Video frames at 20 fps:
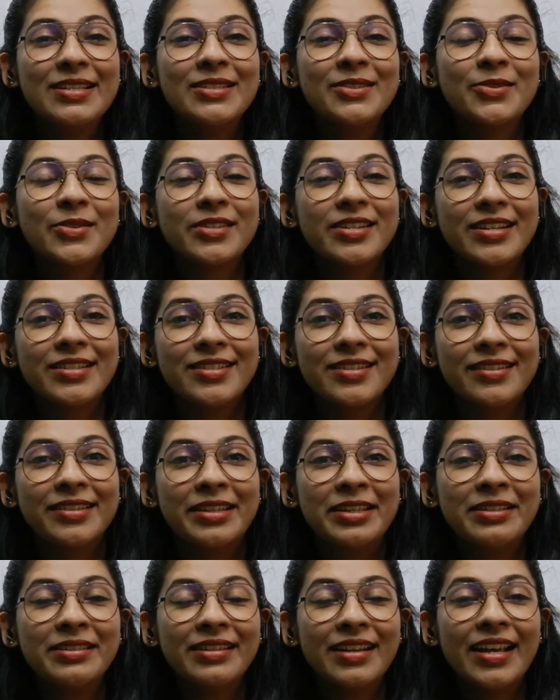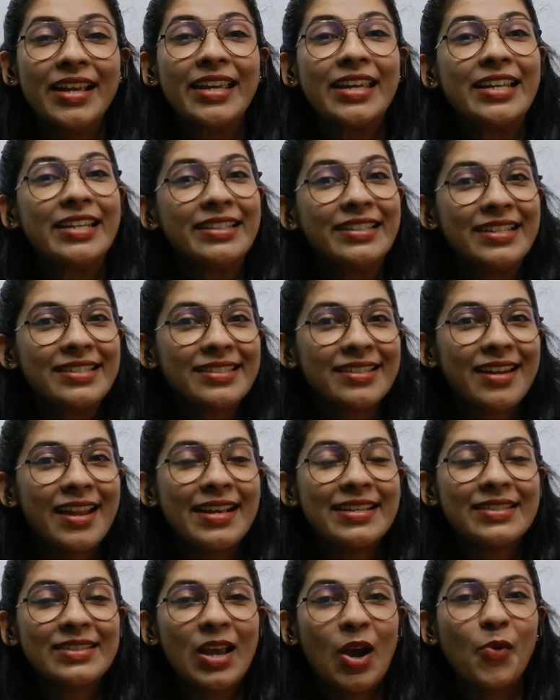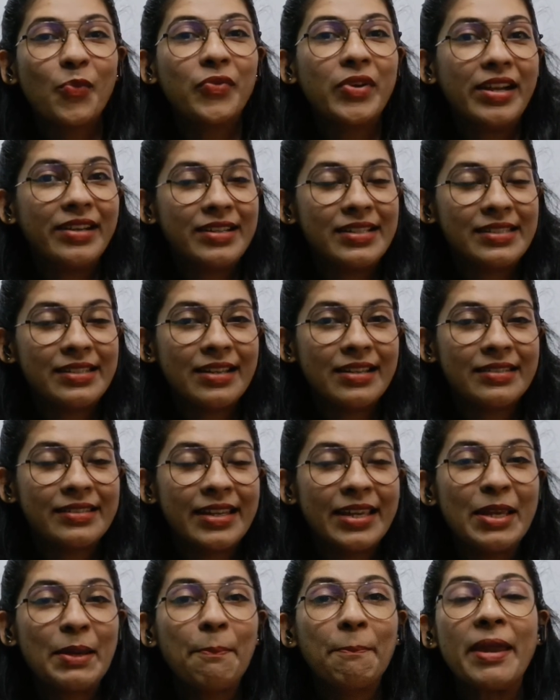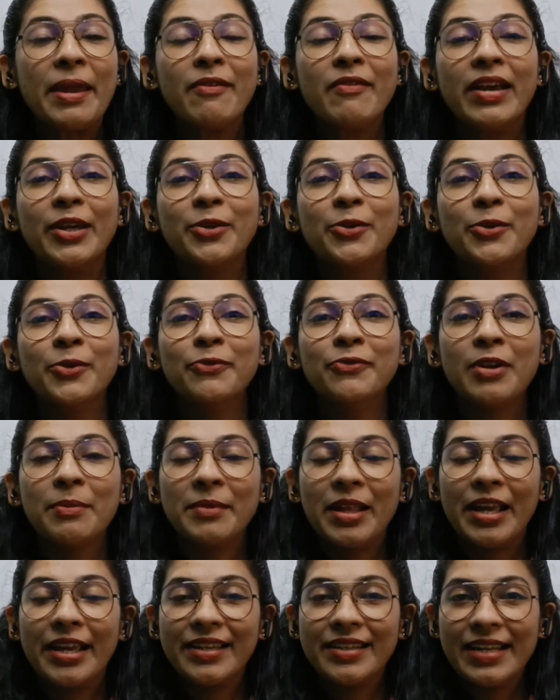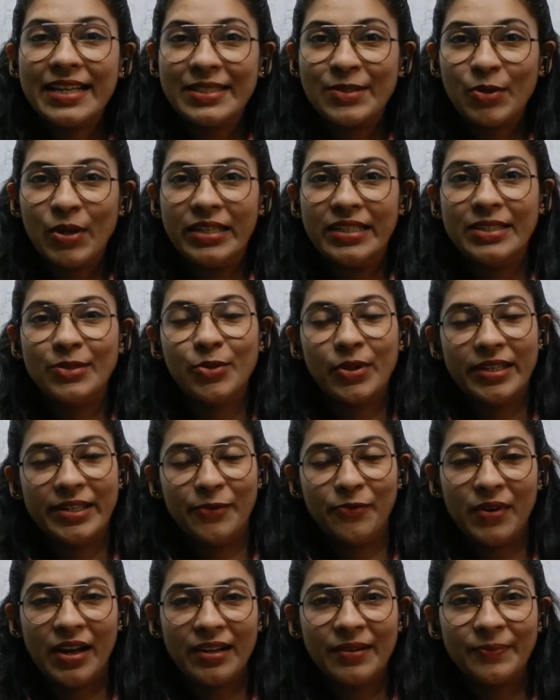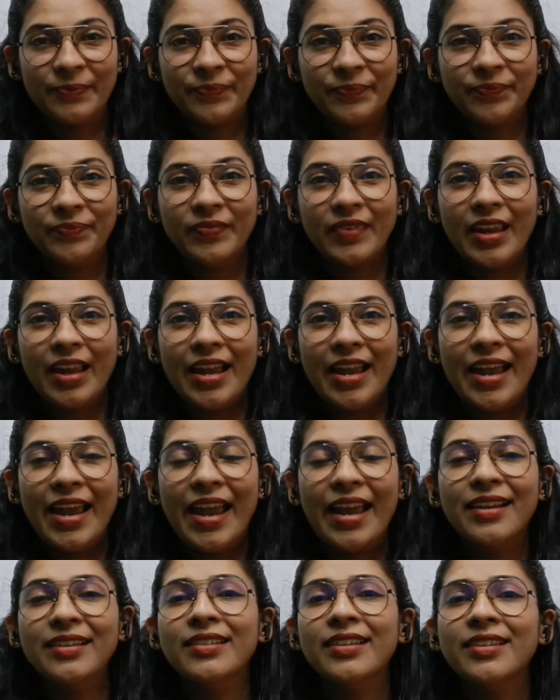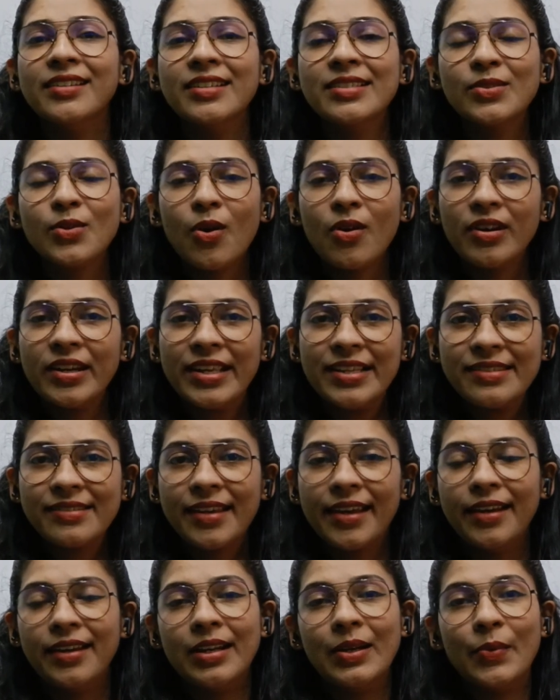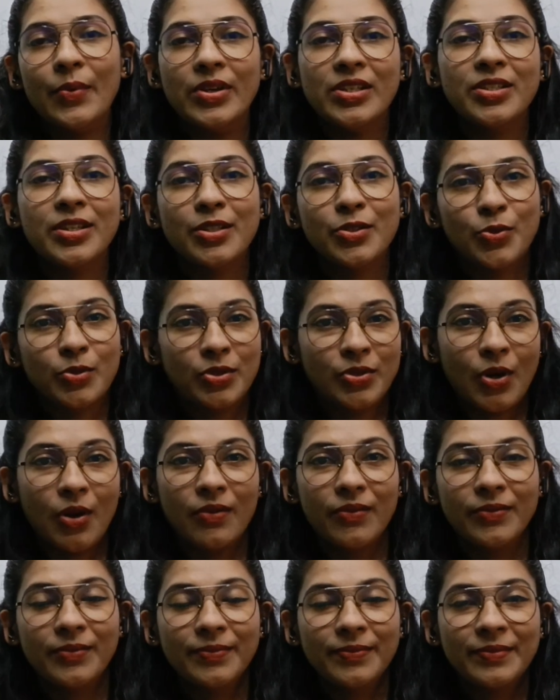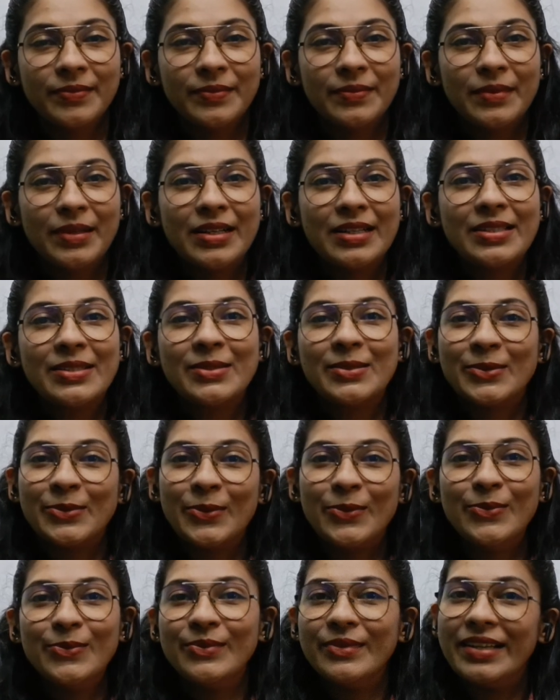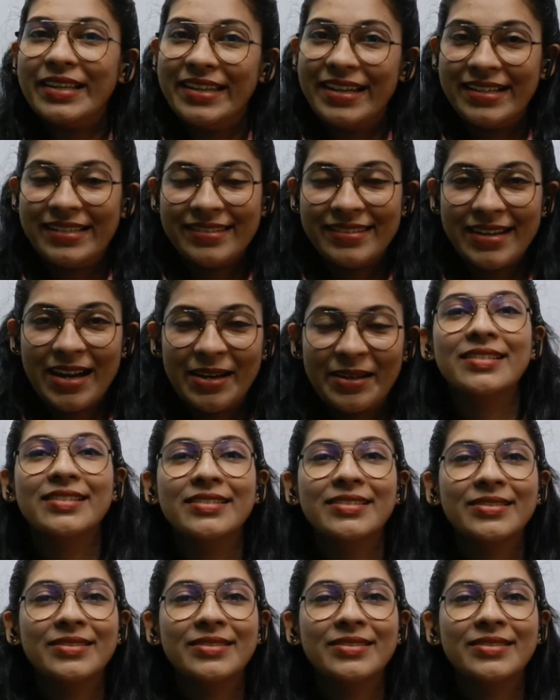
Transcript: So dear children, in this class we are discussing PYQ from the year 2021 and there is only a single question to solve. So let's start.